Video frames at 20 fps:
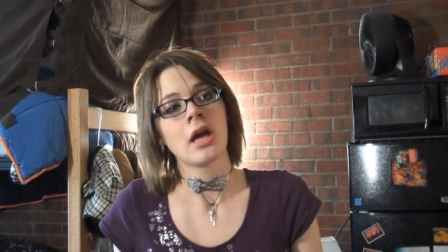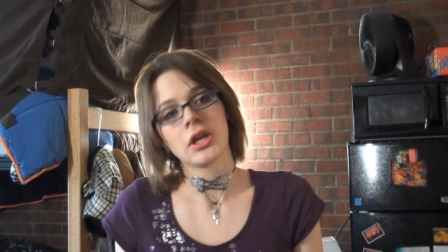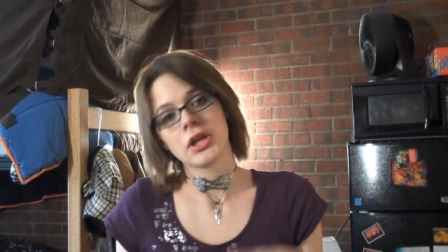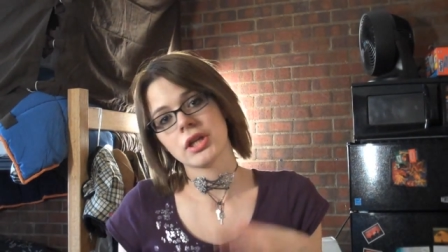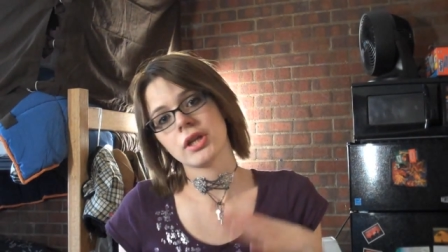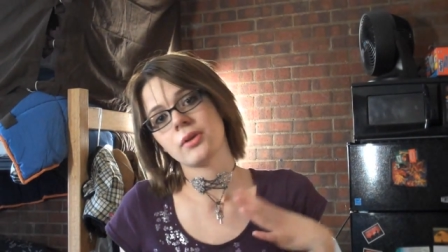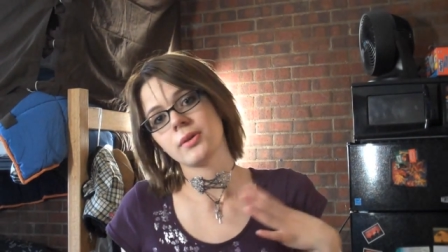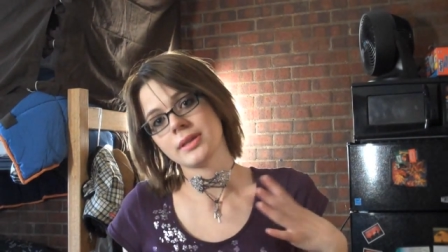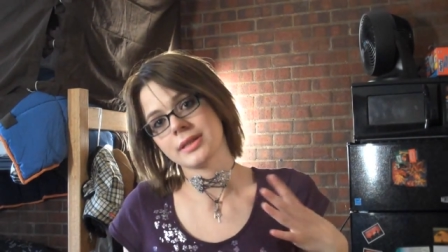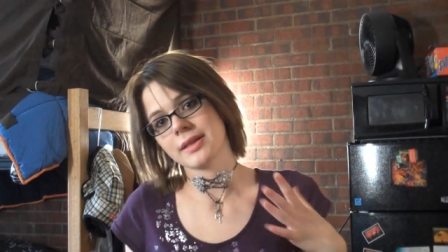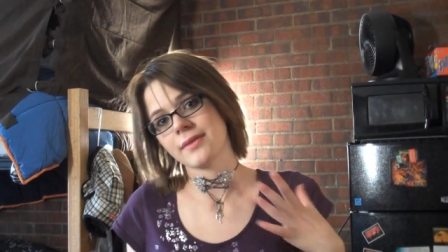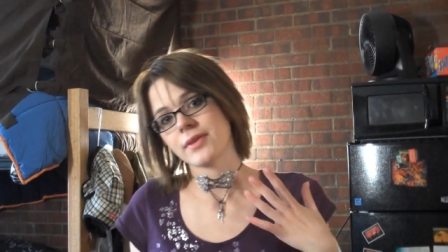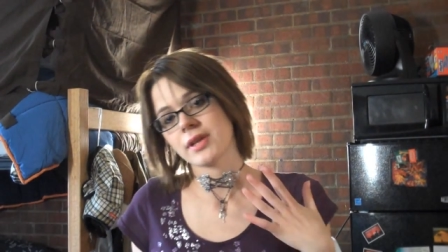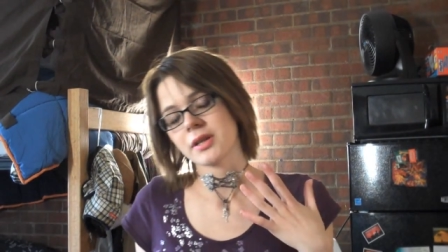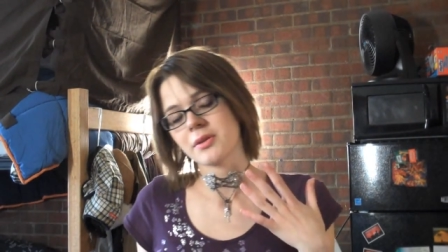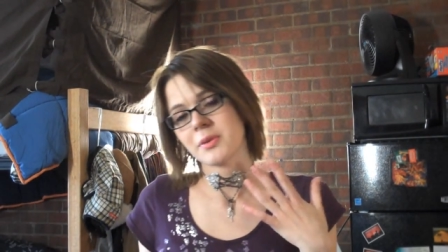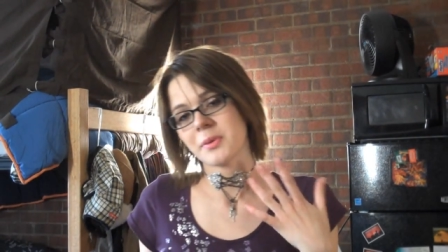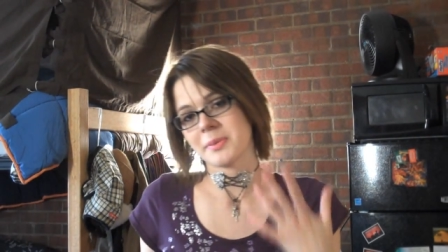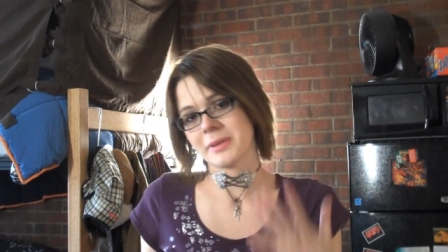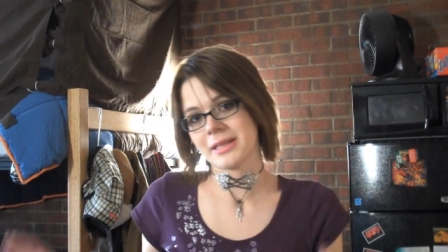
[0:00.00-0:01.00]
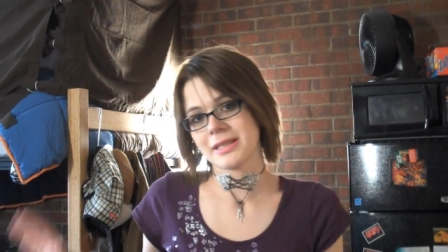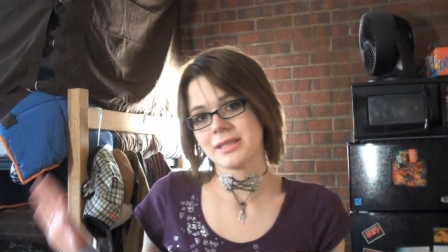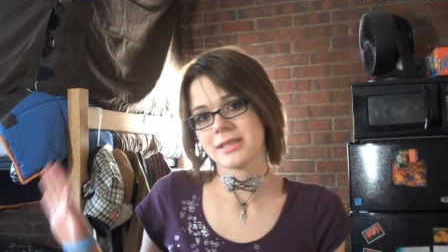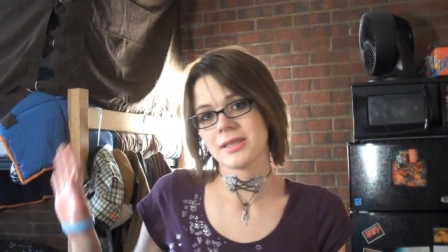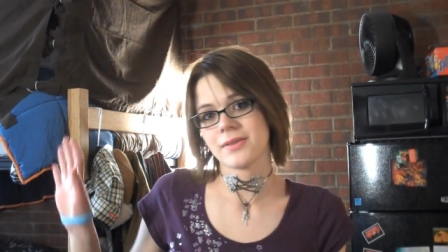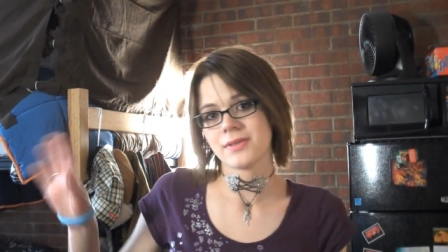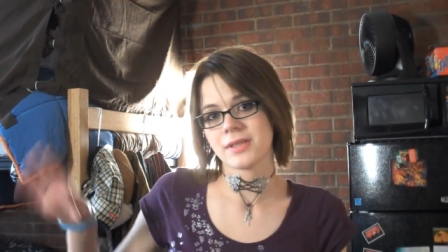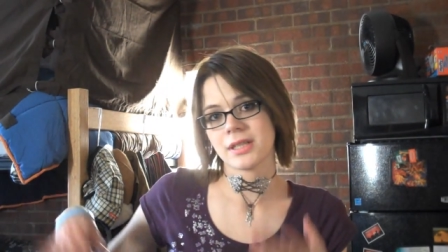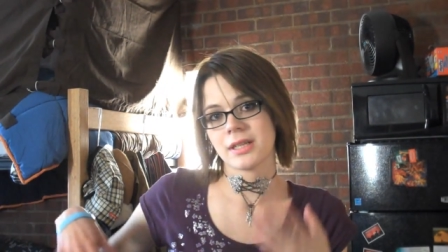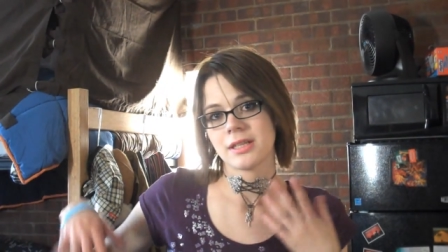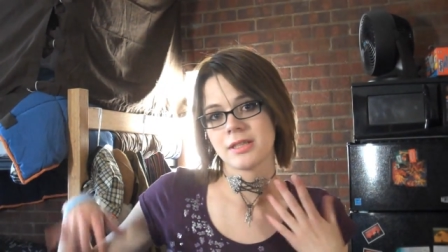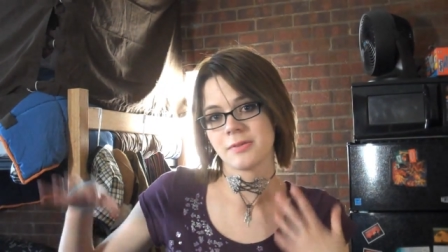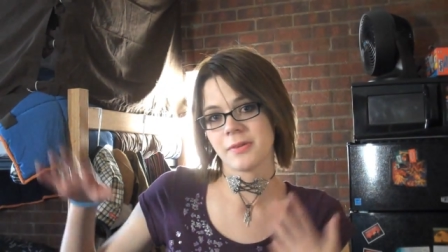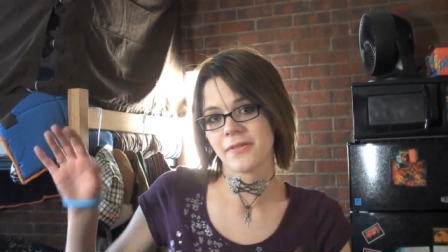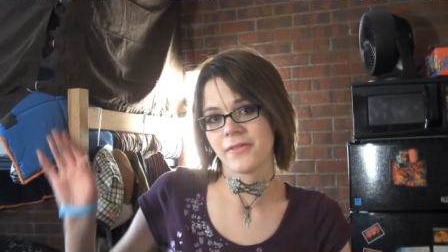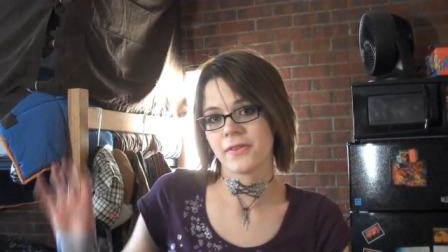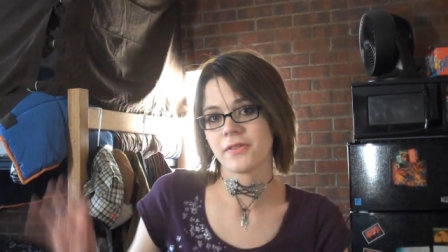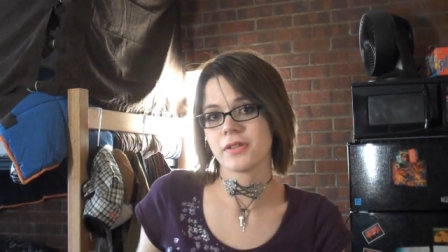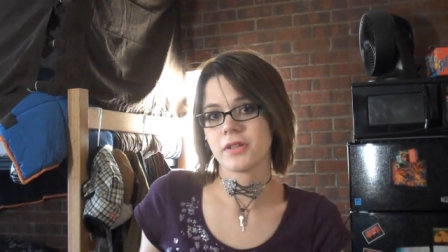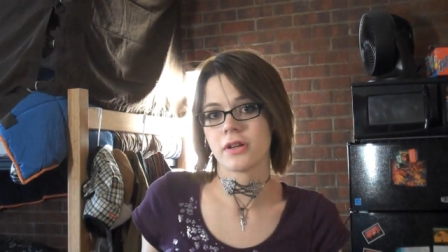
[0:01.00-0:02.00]
You know, he's never going to replace David Tennant as
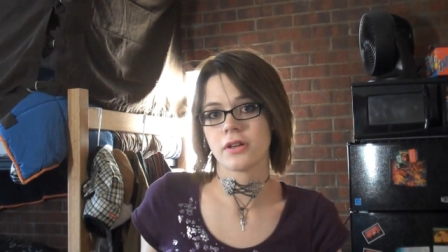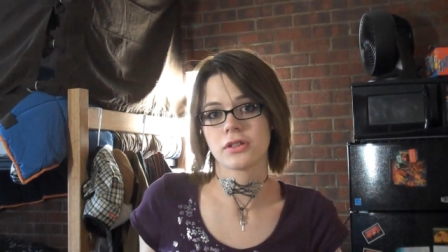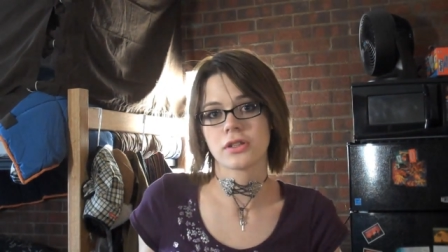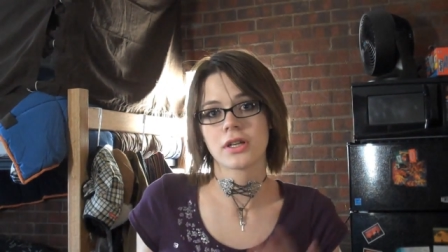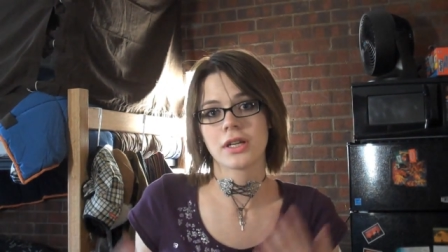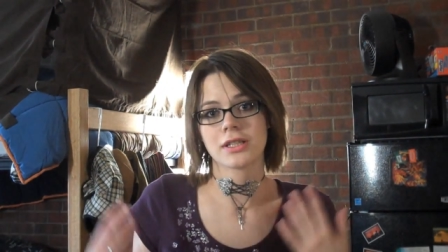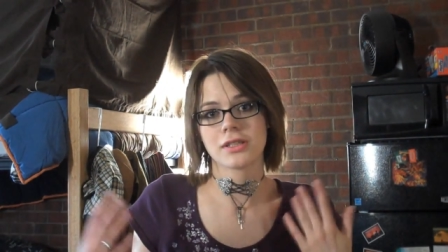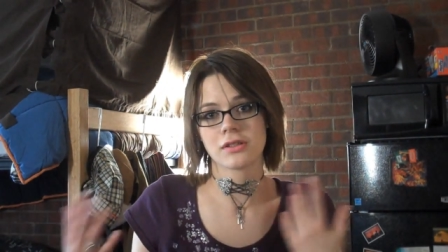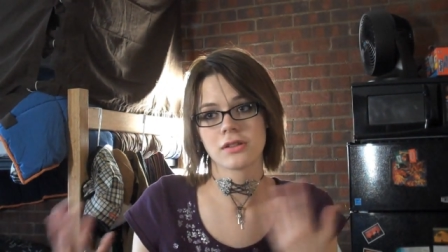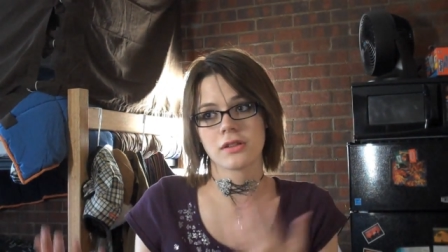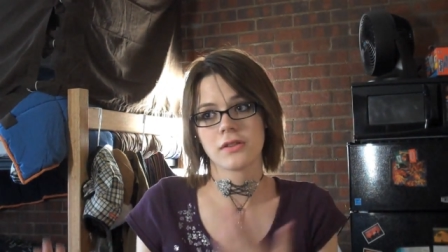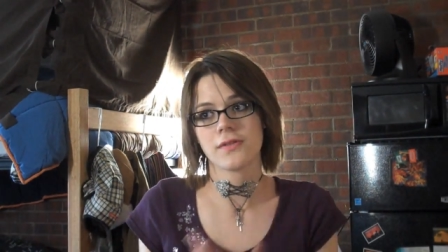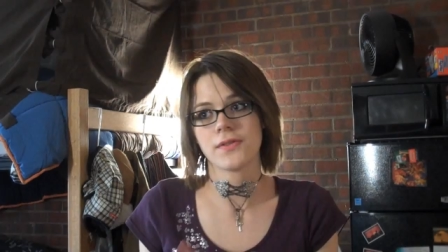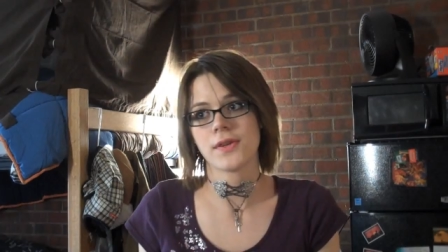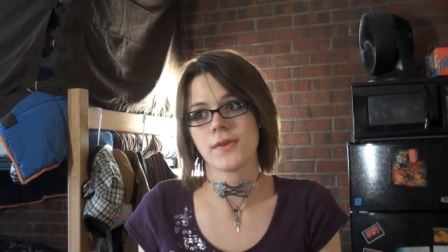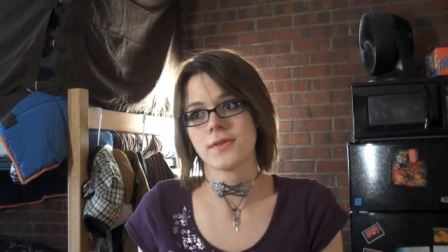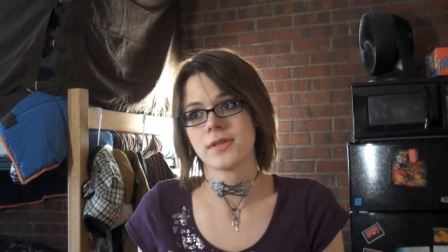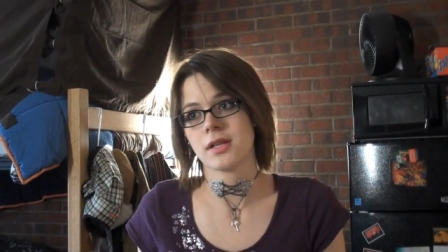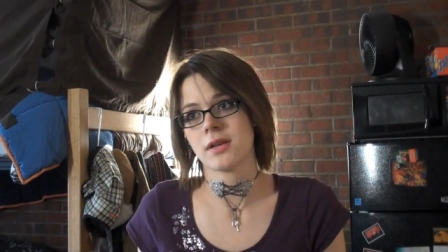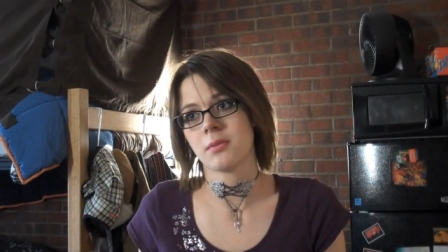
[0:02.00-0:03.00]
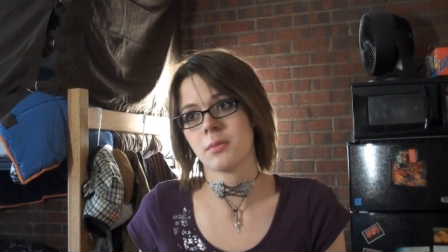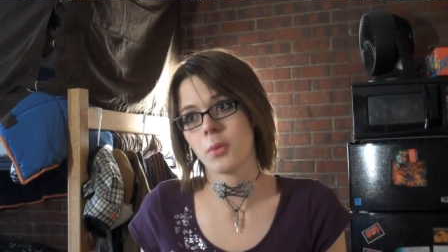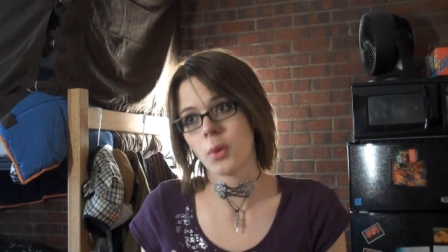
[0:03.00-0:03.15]
my favorite Doctor. I still love David Tennant